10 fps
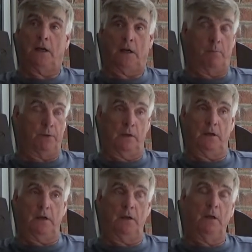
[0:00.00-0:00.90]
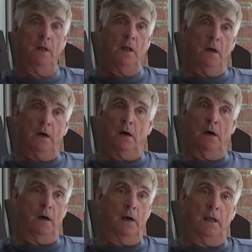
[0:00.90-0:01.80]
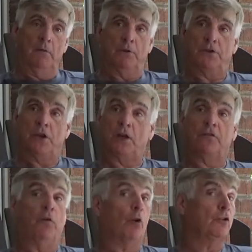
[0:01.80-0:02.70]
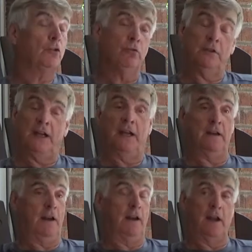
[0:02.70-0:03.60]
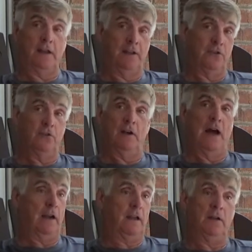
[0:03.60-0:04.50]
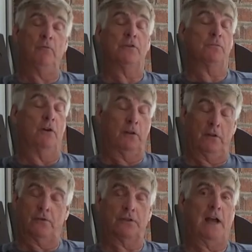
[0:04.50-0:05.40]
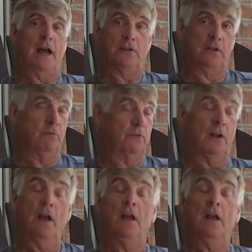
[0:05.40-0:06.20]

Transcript: pure athletic ability. That's uh, he was 6'4", 210, and I kid you not, he was one of those guys.